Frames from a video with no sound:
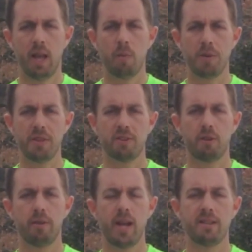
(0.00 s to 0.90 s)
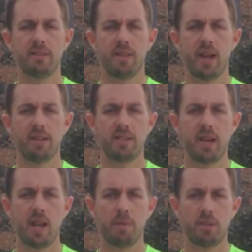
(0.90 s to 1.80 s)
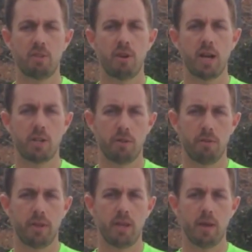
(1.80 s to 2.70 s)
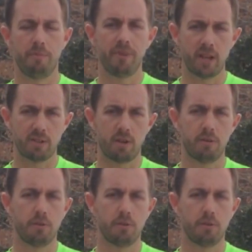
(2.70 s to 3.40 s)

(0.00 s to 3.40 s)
And what this creates is a nice dynamic stretch through the hip flexor,